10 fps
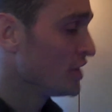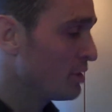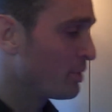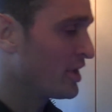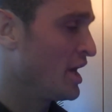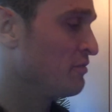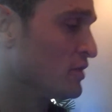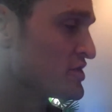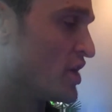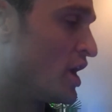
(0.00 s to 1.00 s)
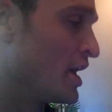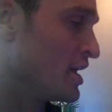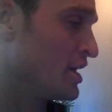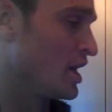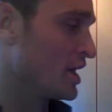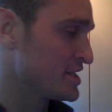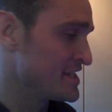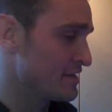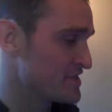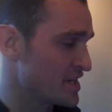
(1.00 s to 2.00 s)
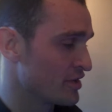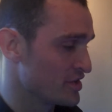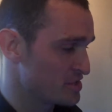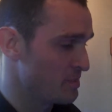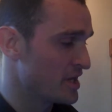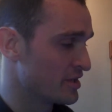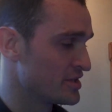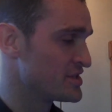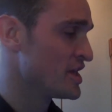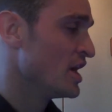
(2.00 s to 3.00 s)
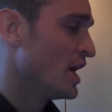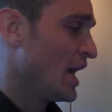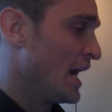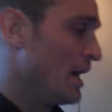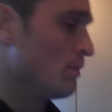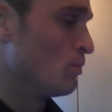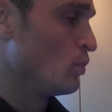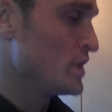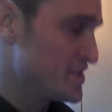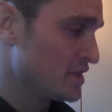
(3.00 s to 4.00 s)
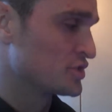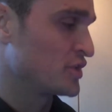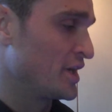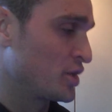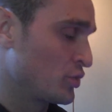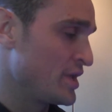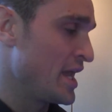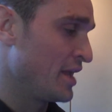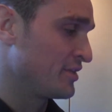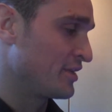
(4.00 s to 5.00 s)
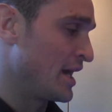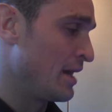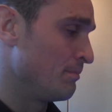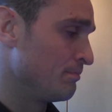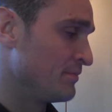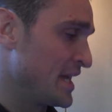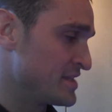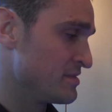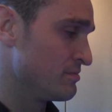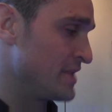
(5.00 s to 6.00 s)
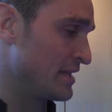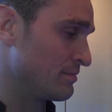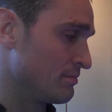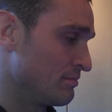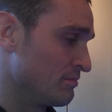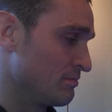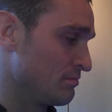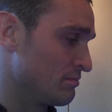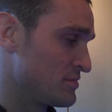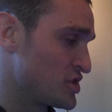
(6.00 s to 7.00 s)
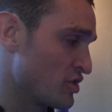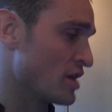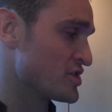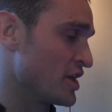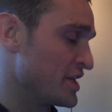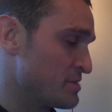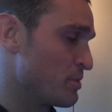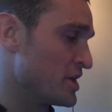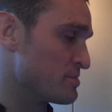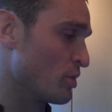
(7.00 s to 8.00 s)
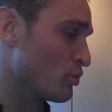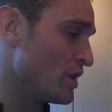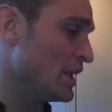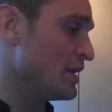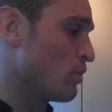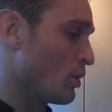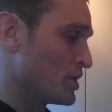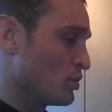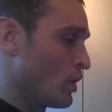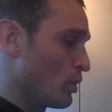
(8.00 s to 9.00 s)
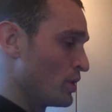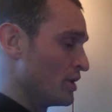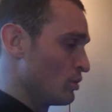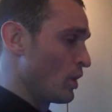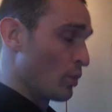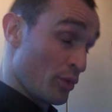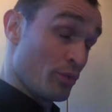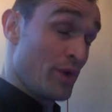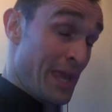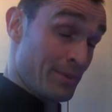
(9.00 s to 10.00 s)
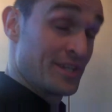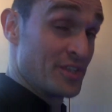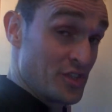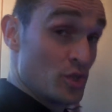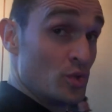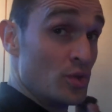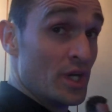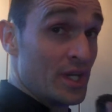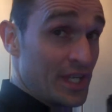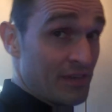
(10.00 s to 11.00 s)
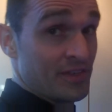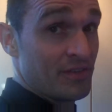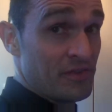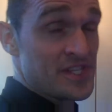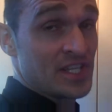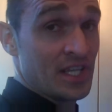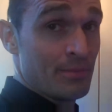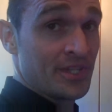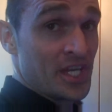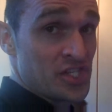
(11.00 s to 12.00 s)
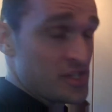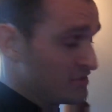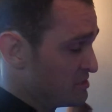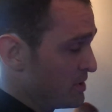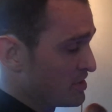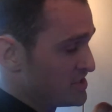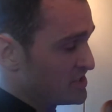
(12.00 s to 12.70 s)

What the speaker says: You need a pair of headphones on a set of stereo speakers. We still try to create that surround sound experience, but really what we're able to do, given the physical limitations of the speakers,